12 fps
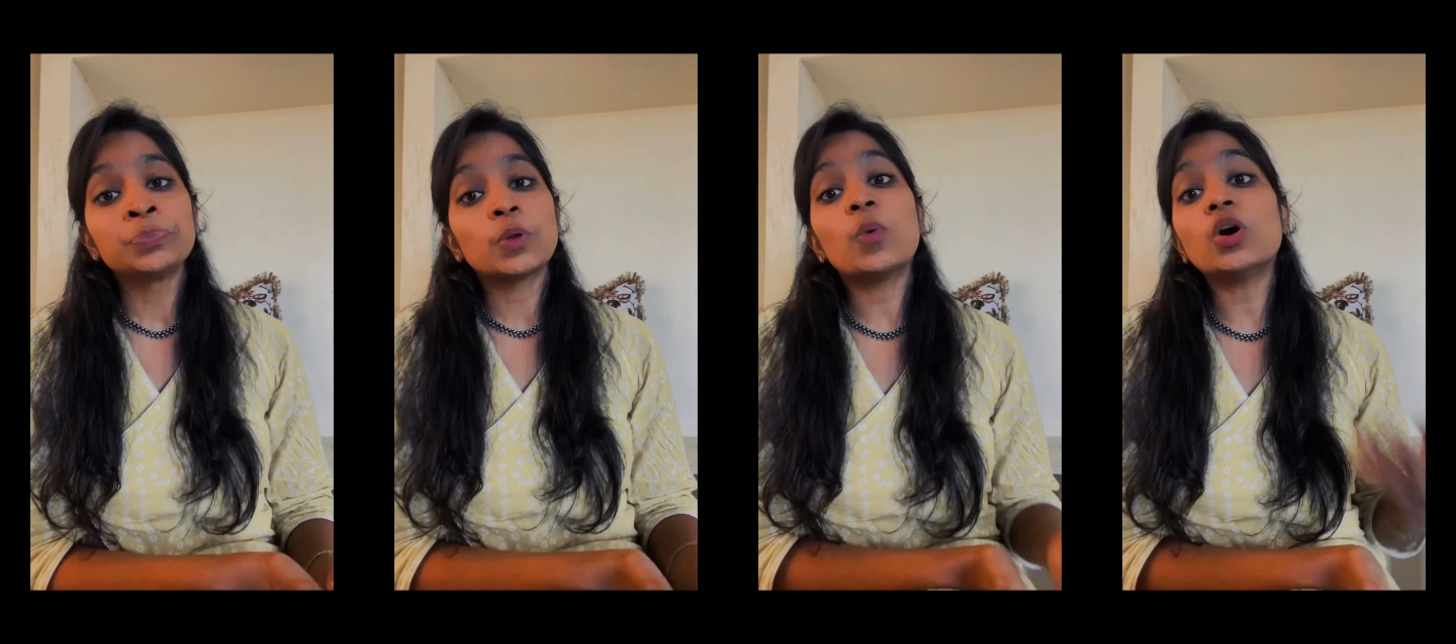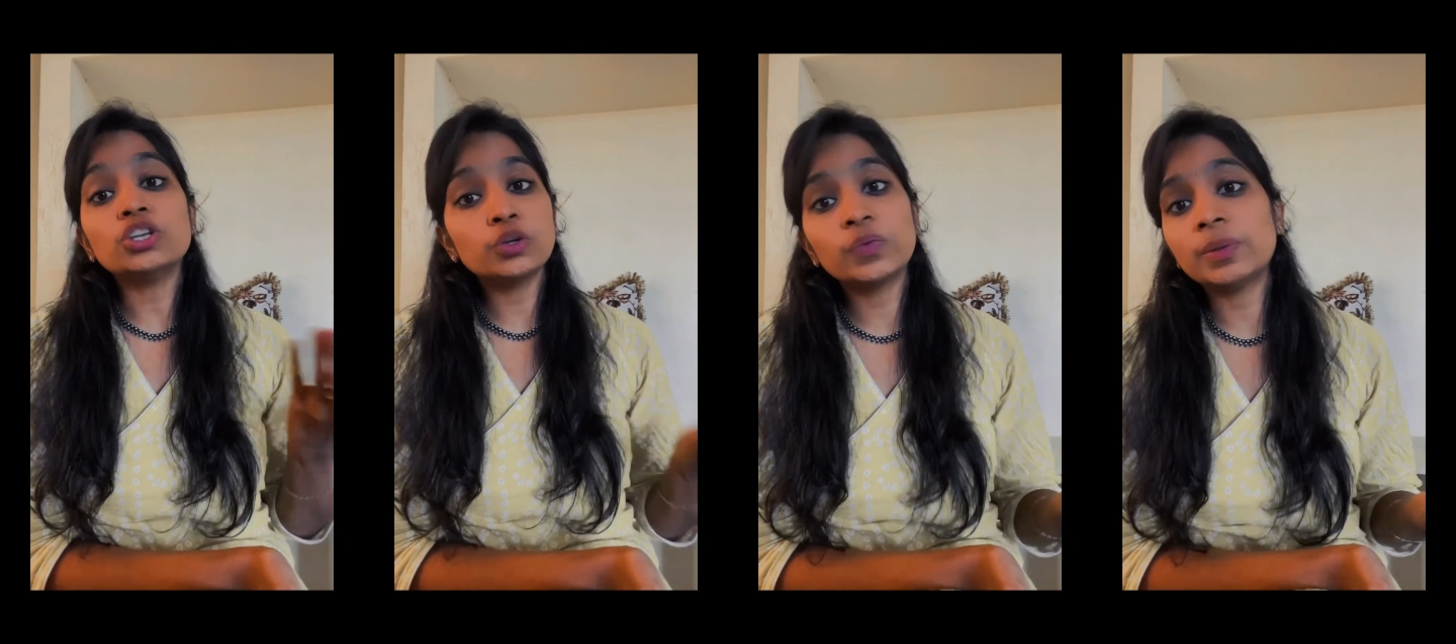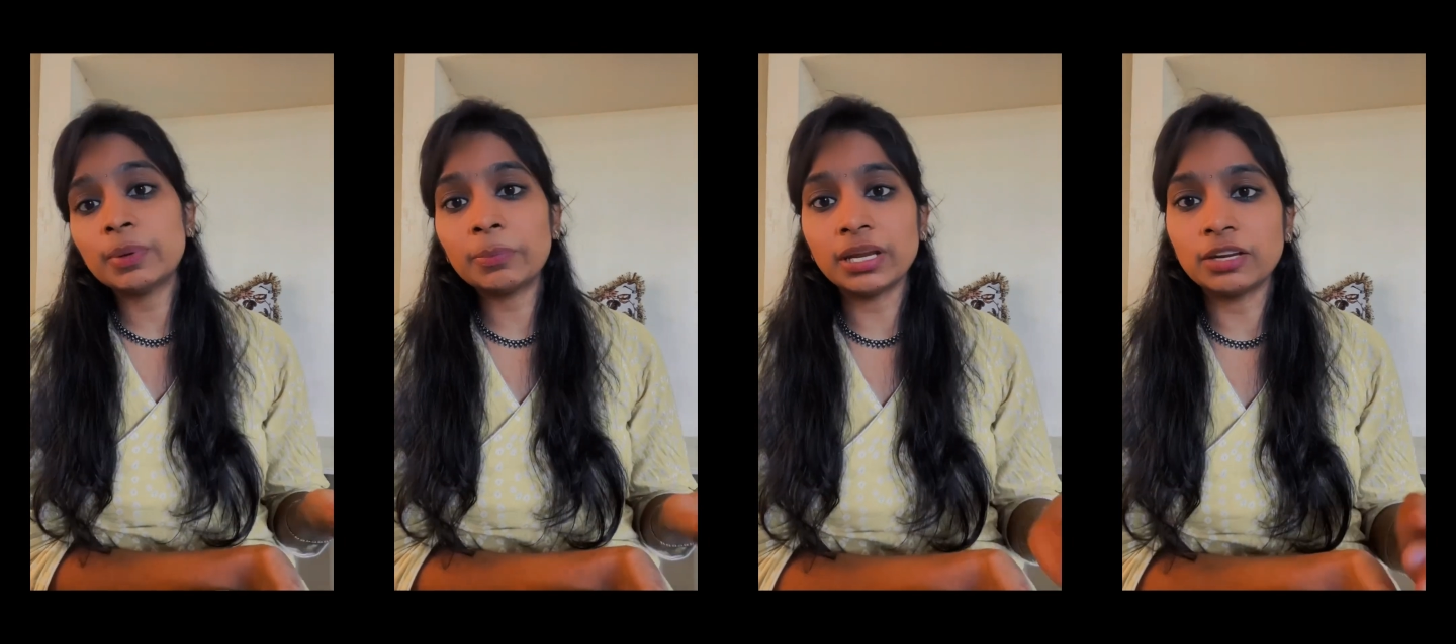what you will
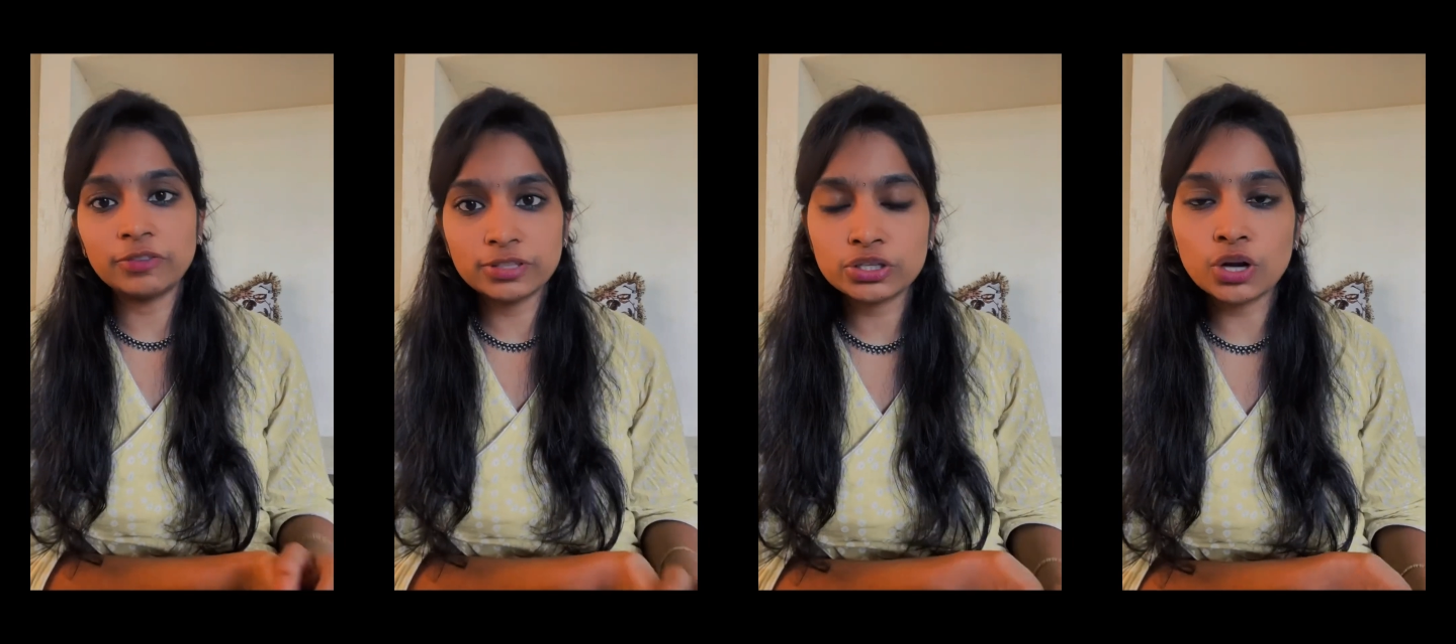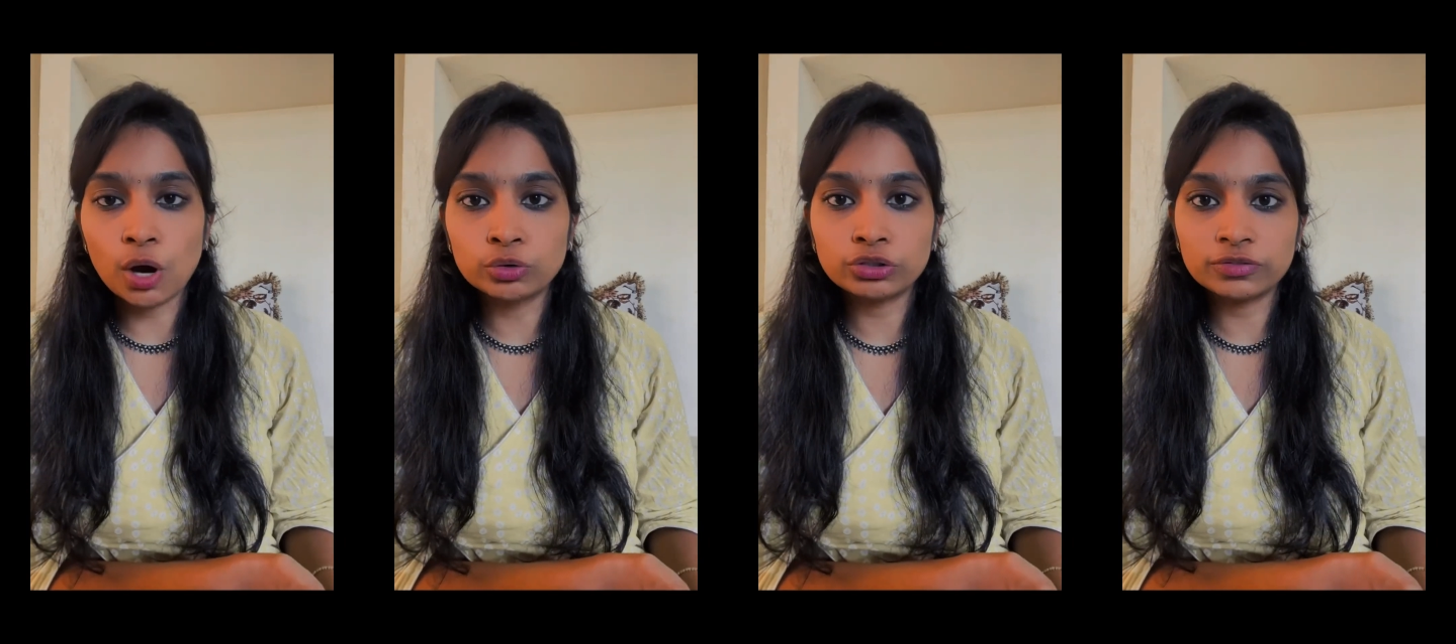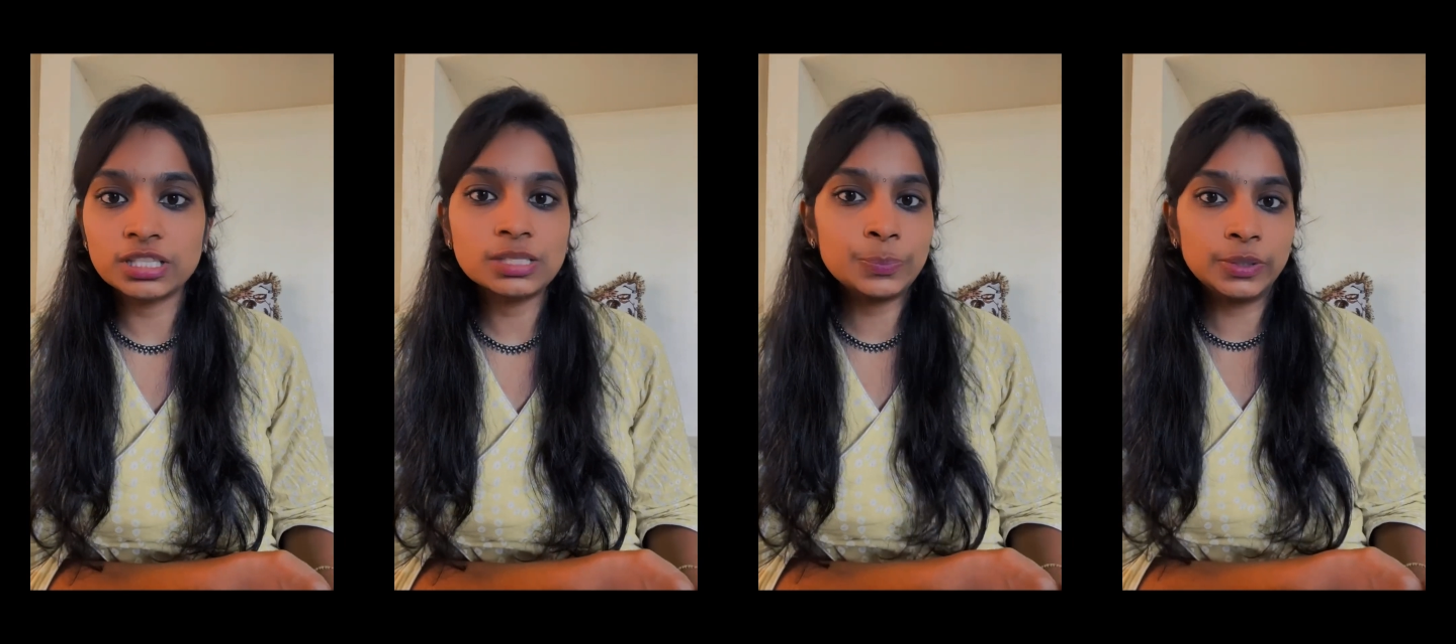be benefited out of
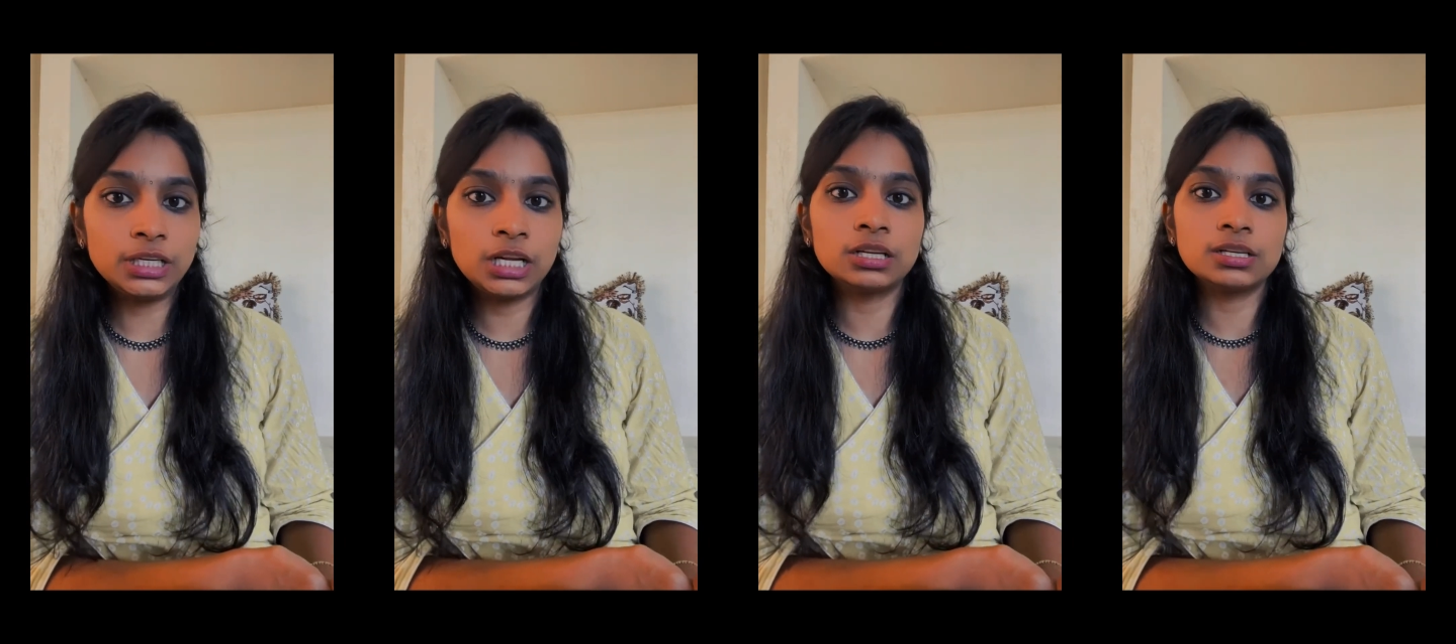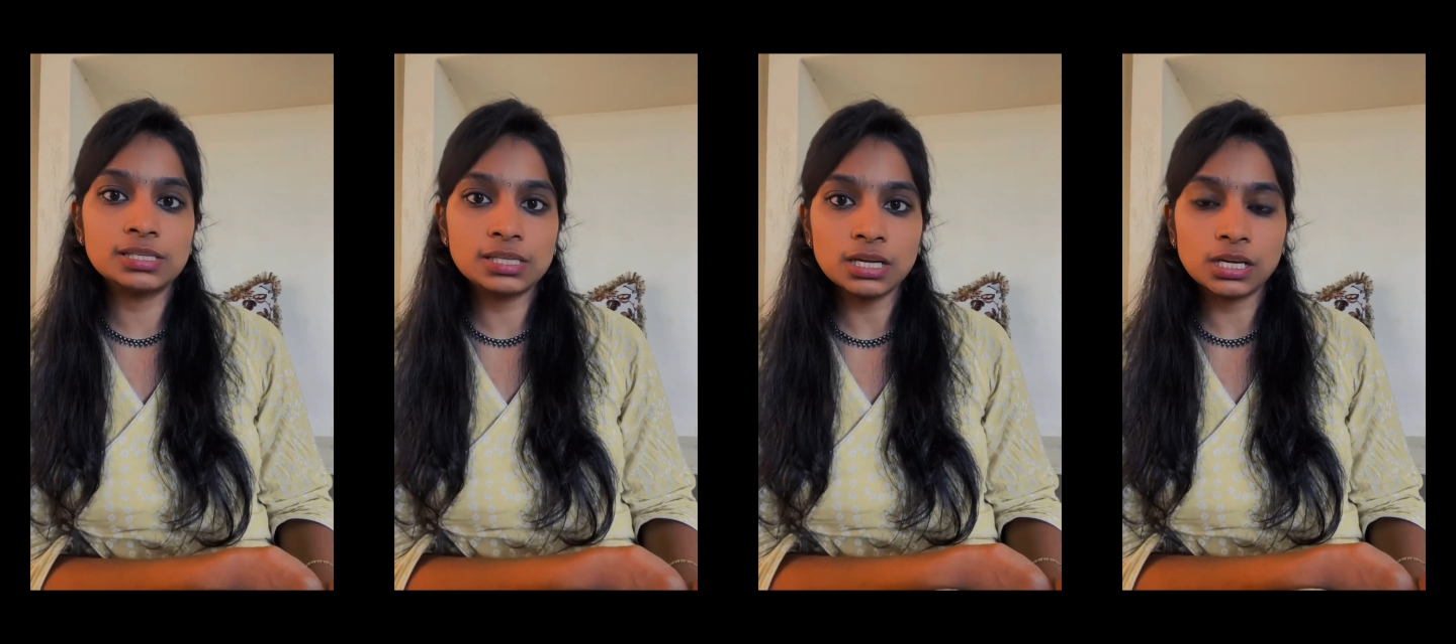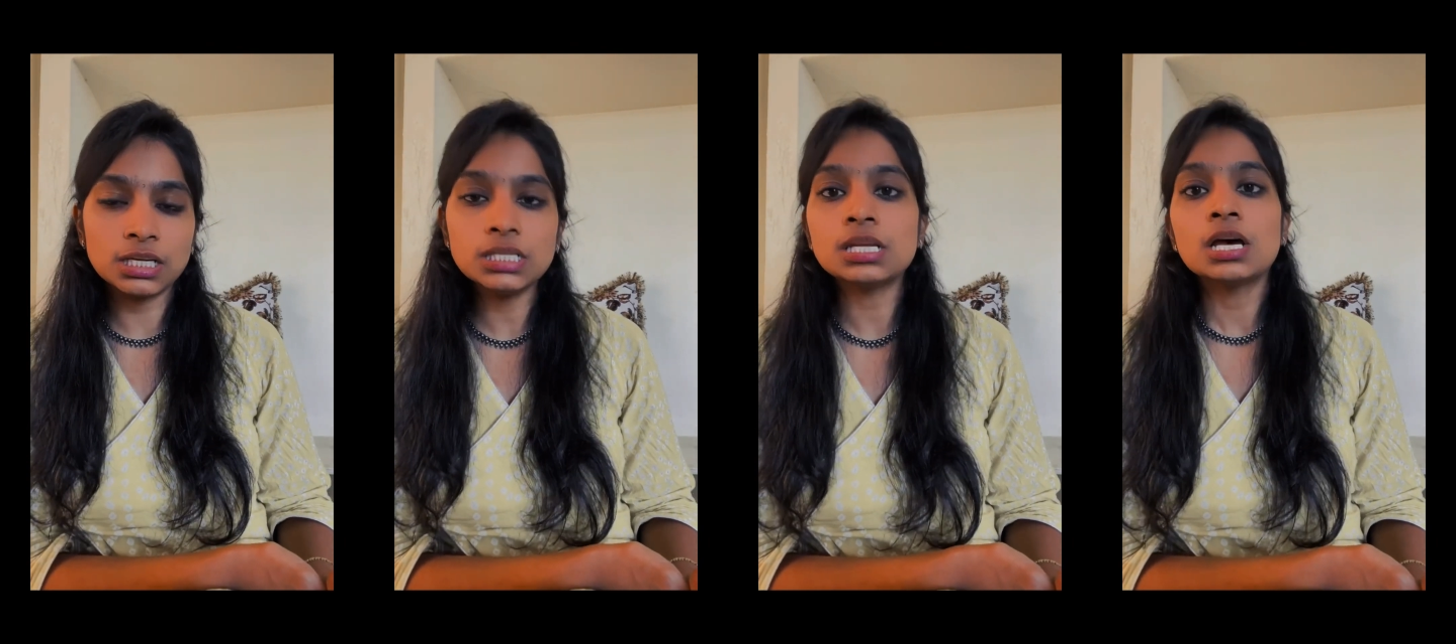this particular
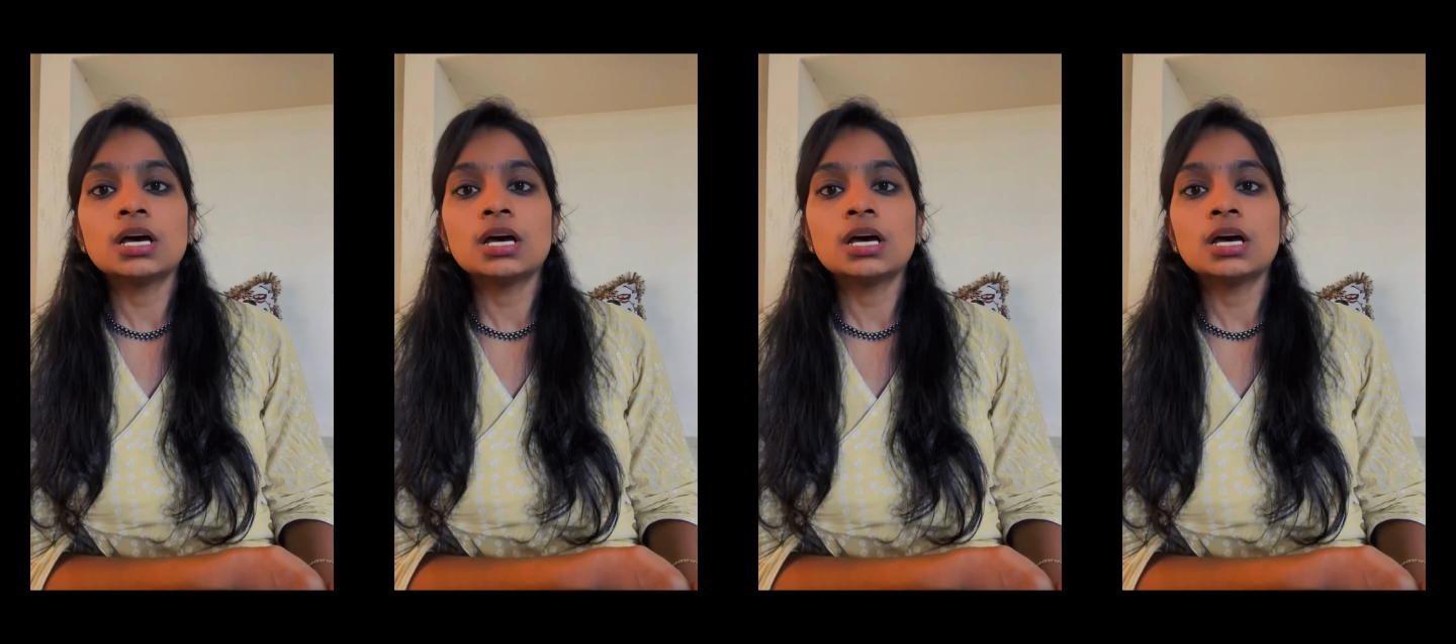series,